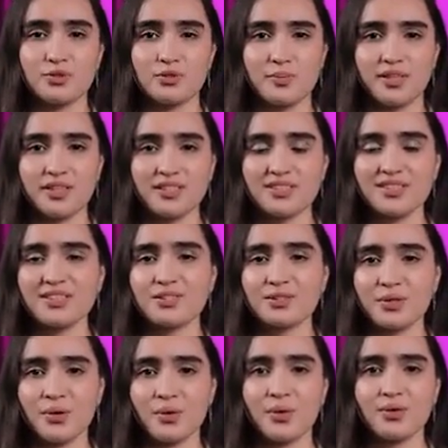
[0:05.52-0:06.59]
to
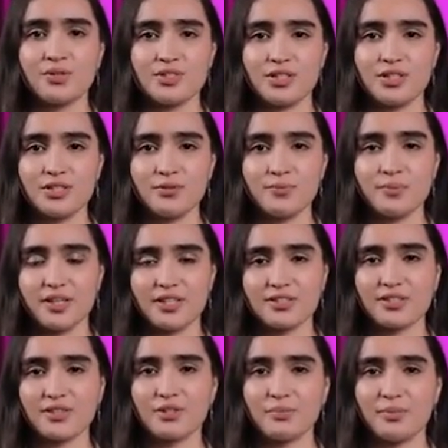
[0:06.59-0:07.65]
Uzbekistan's law on
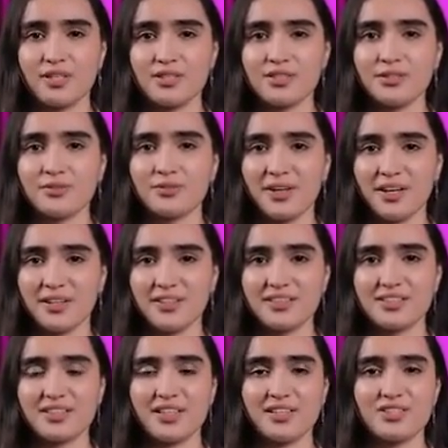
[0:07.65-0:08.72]
gender-based and domestic
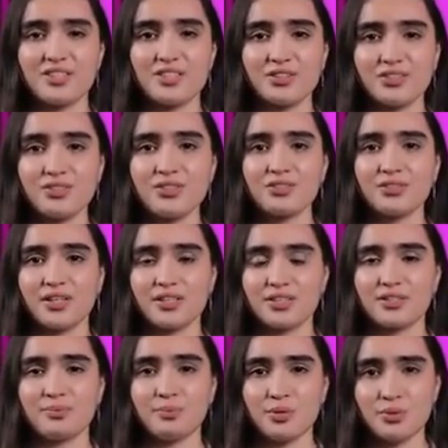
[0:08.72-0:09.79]
violence and children's
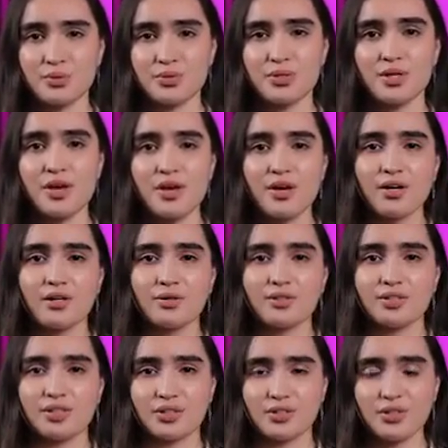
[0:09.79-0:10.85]
rights abuse,
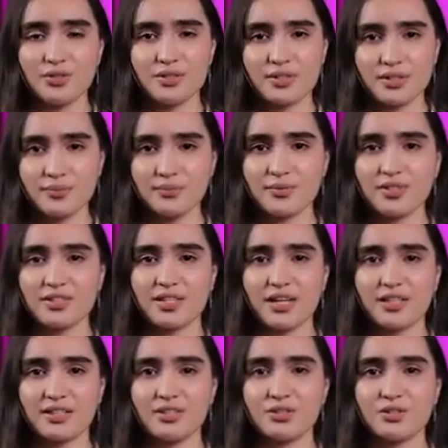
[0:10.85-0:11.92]
the H.E team
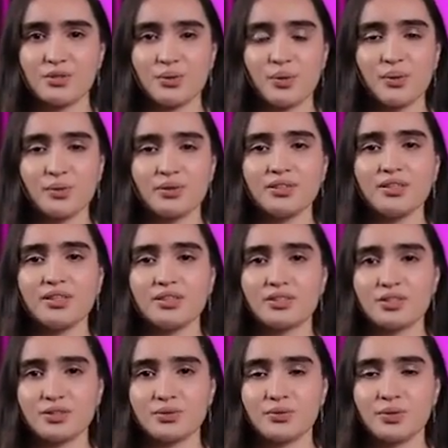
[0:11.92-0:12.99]
decided to hold an
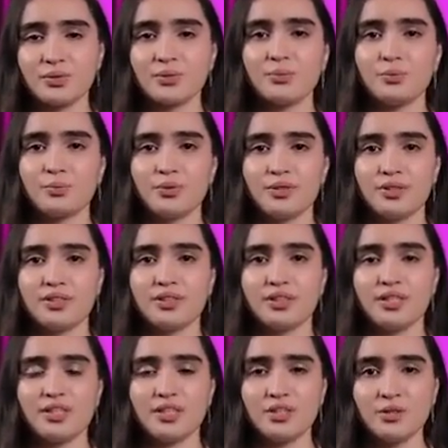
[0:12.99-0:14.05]
interview with
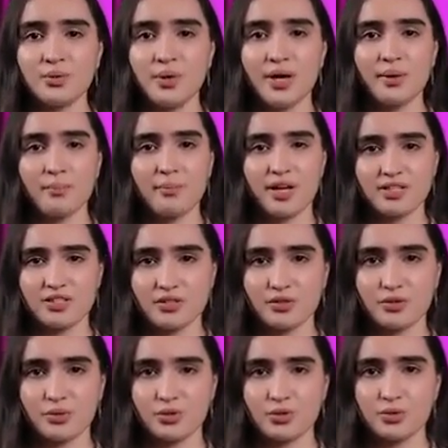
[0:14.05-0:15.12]
the EU
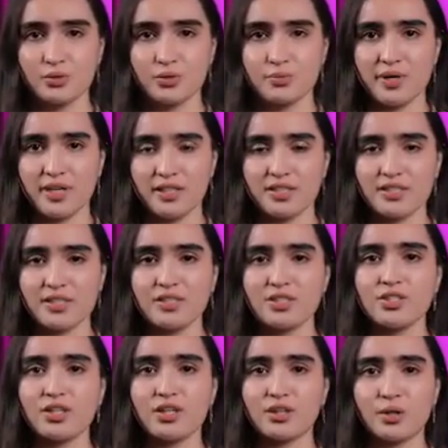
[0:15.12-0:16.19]
ambassador to
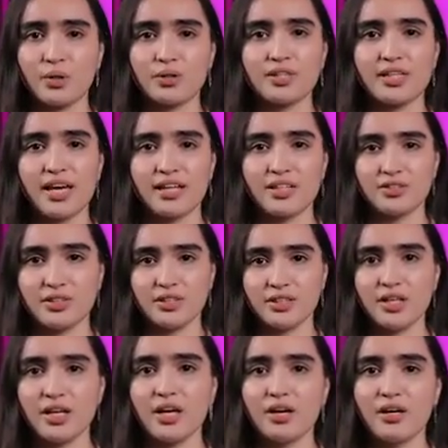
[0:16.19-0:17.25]
Uzbekistan, Charlotte
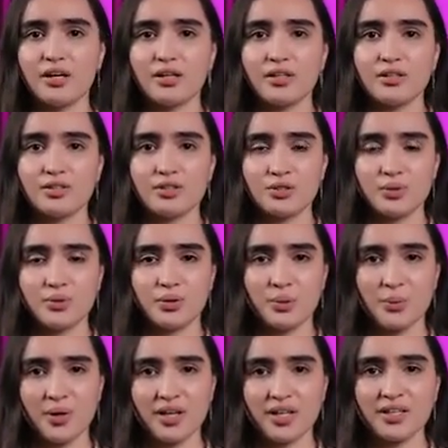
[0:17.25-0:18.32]
Adriaen, to
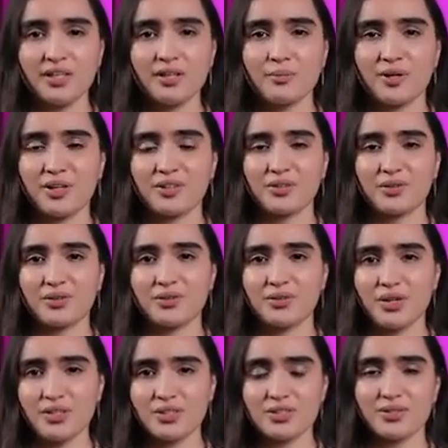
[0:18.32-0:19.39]
inquire about her
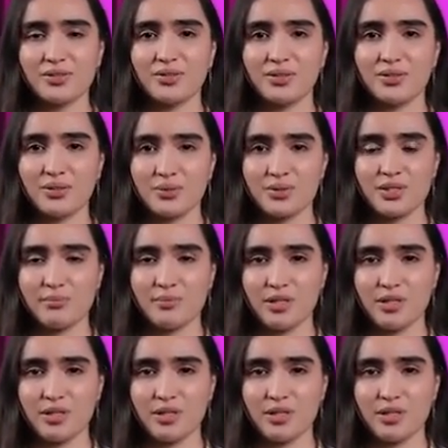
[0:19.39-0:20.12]
thoughts on those